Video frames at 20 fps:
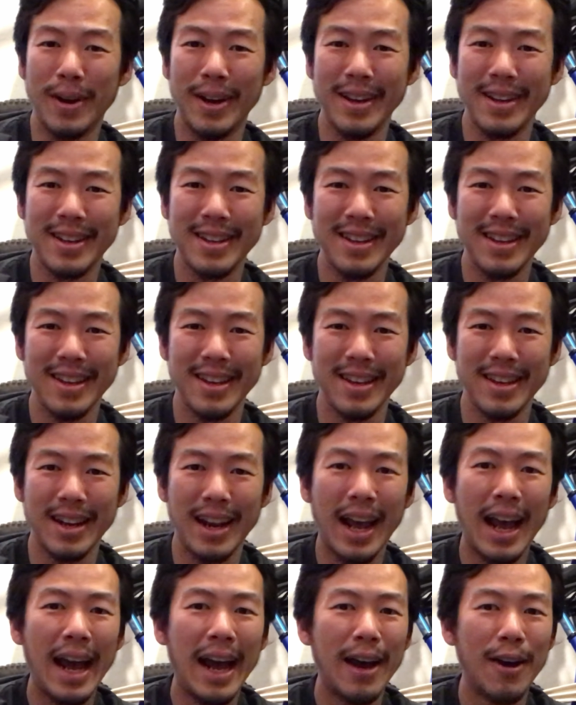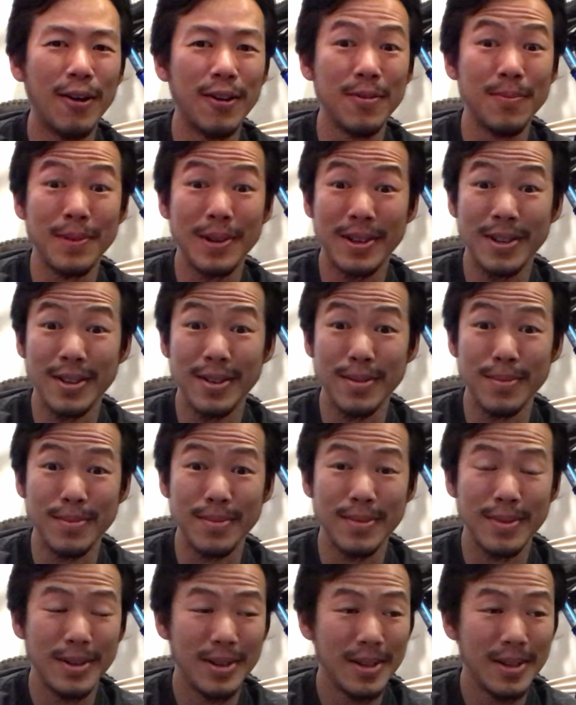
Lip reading: bike and how I've become